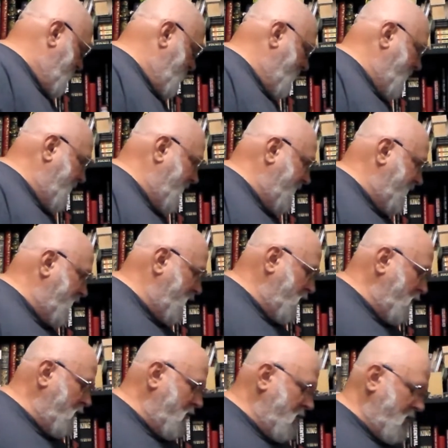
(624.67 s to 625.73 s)
Now I have
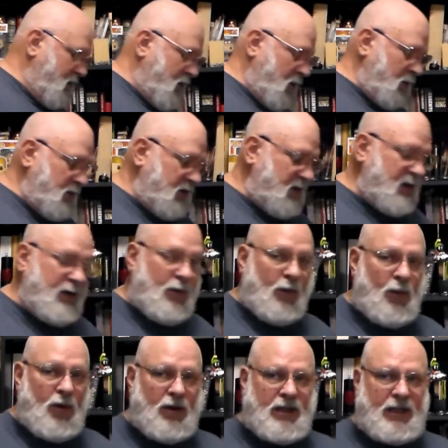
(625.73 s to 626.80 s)
two cold steel
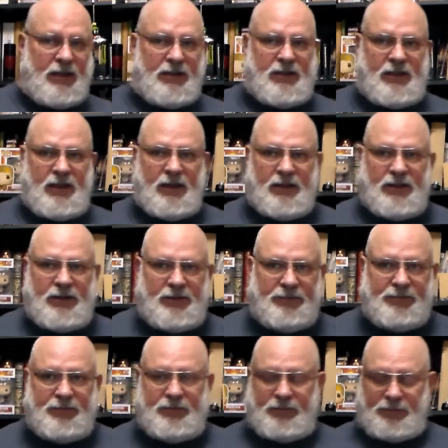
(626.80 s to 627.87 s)
walking sticks.
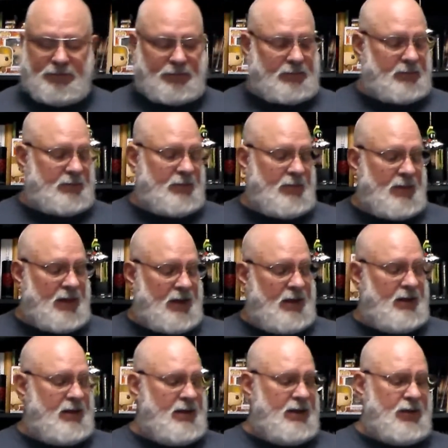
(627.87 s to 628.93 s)

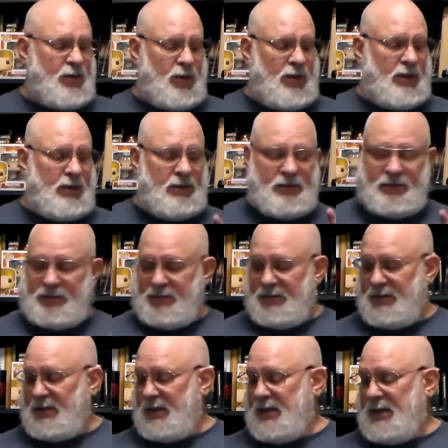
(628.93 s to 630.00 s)
This one,
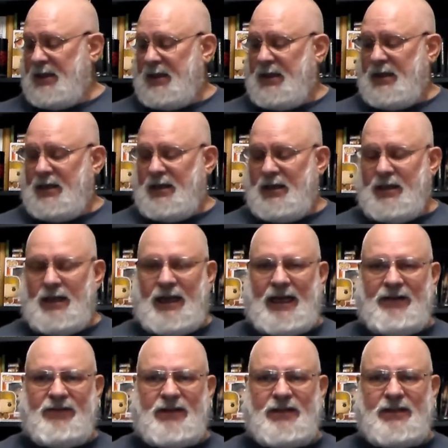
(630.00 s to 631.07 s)
I
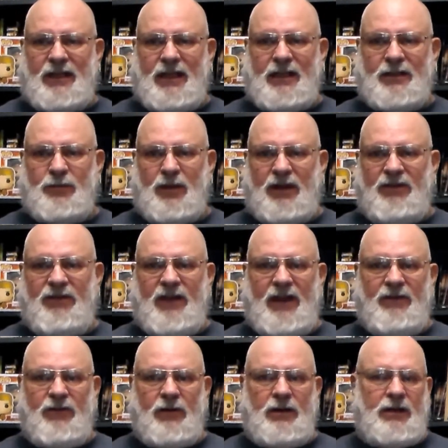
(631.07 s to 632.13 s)
have to say, is my
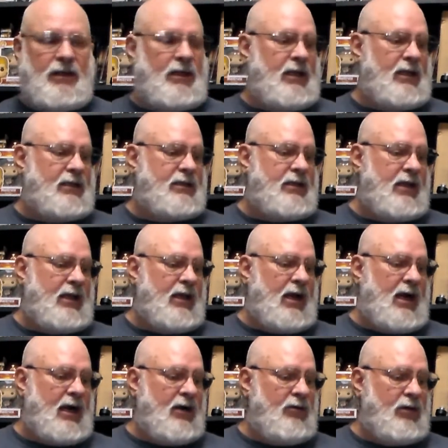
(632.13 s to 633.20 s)
favorite. It's the
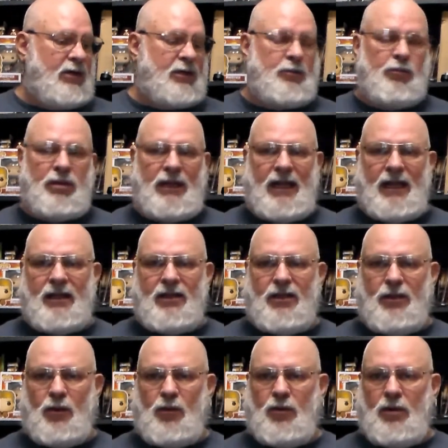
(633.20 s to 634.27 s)
Irish
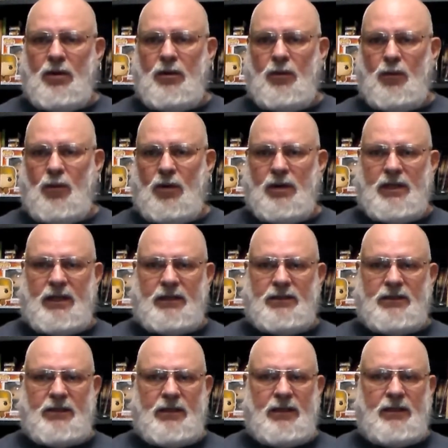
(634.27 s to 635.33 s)
Blackthorn walking
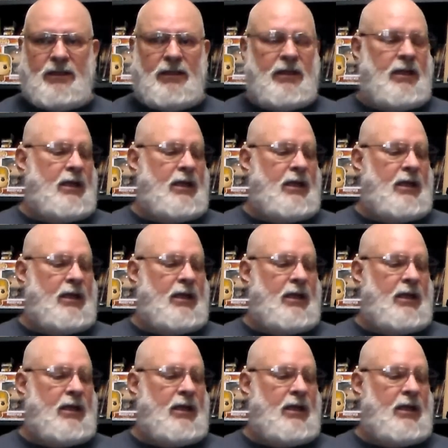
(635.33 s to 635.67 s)
stick.